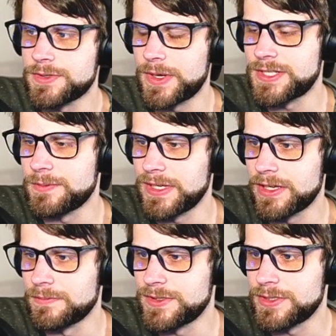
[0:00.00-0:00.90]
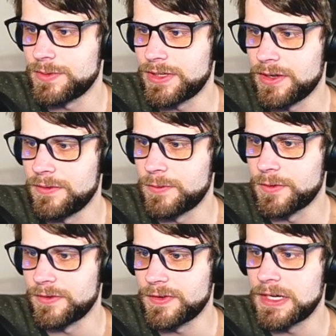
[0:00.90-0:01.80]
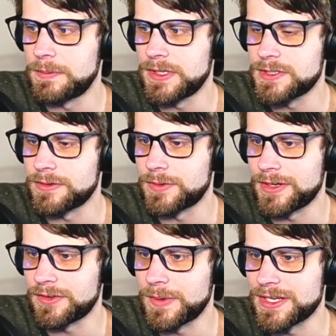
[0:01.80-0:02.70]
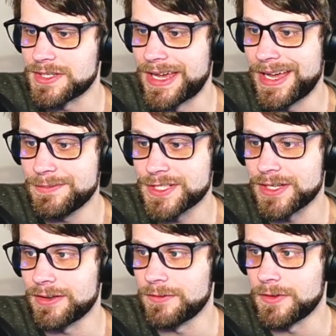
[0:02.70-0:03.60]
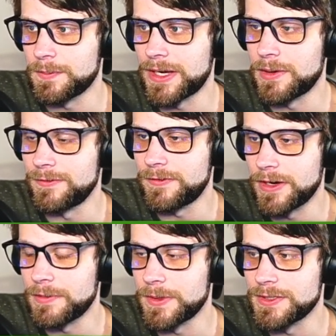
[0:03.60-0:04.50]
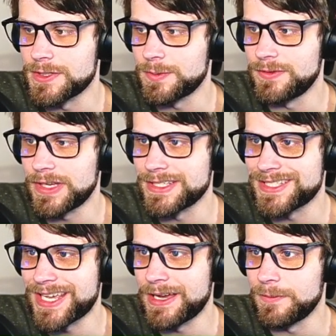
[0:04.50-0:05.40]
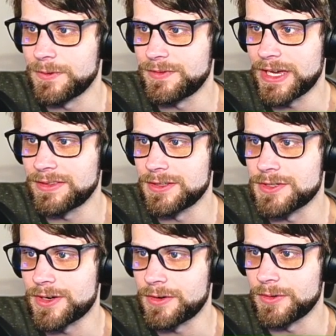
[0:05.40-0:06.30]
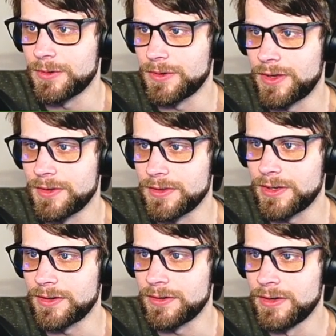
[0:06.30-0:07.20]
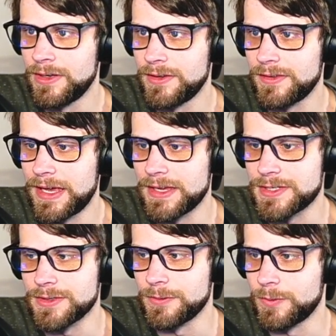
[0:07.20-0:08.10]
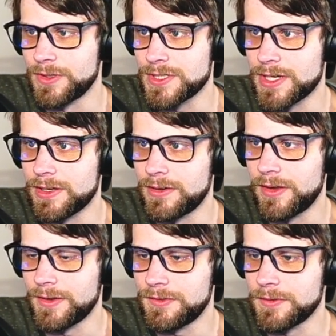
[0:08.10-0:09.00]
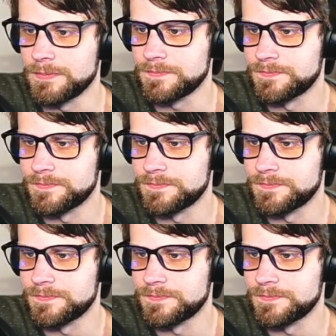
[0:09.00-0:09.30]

question becomes, do we go for the Fire Punch or the Rock Smash? I'm just gonna go for the Fire Punch. We've got Stab, we've got the Charcoal on there. That should one-shot, awesome.